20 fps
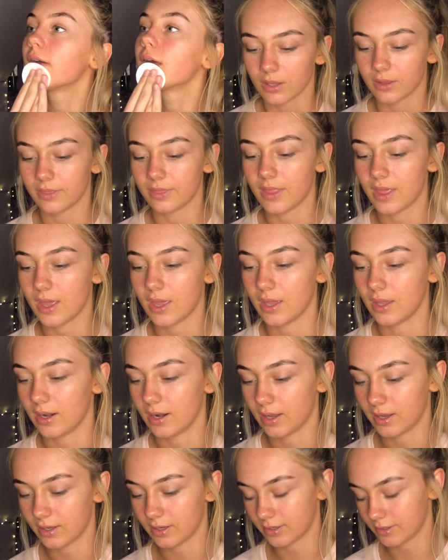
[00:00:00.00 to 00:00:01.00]
And then
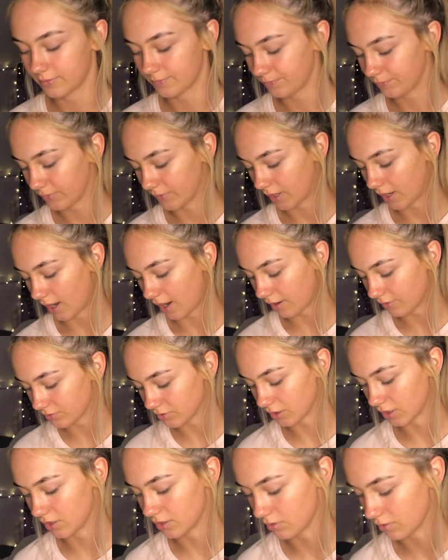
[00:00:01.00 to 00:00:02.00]

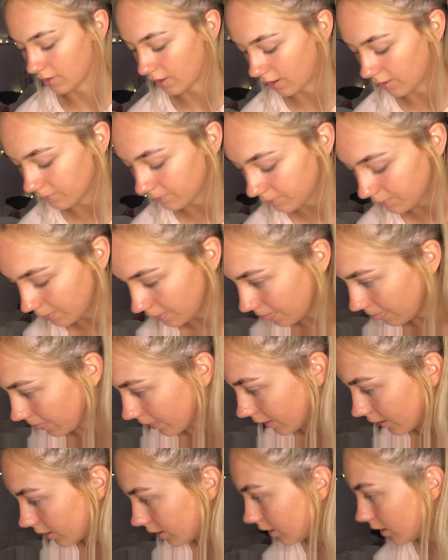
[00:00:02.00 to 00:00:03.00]
after I do that,
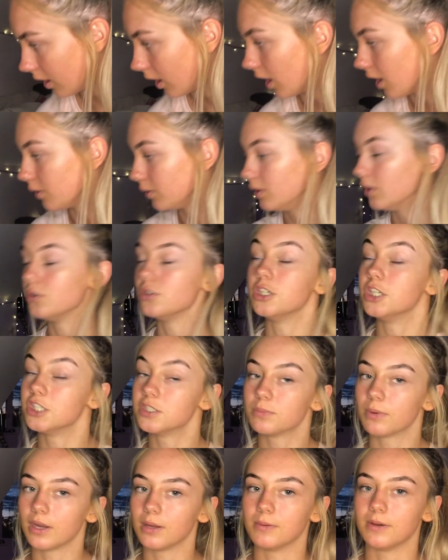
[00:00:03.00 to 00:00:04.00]
I will usually
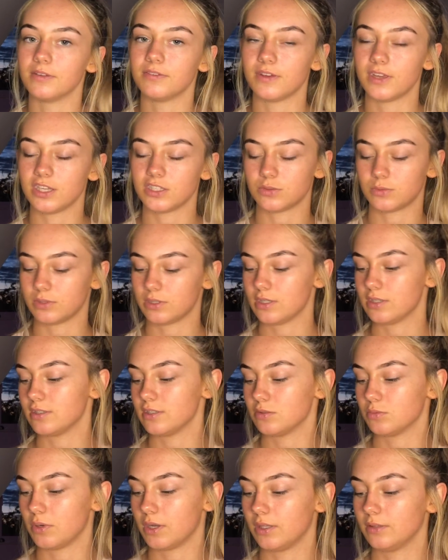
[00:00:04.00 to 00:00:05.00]
spray my face with this
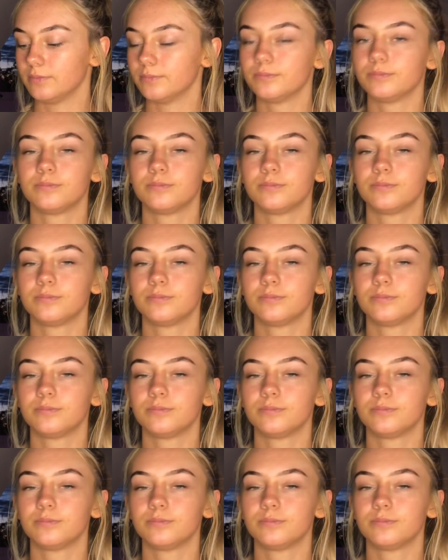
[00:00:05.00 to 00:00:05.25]
as well.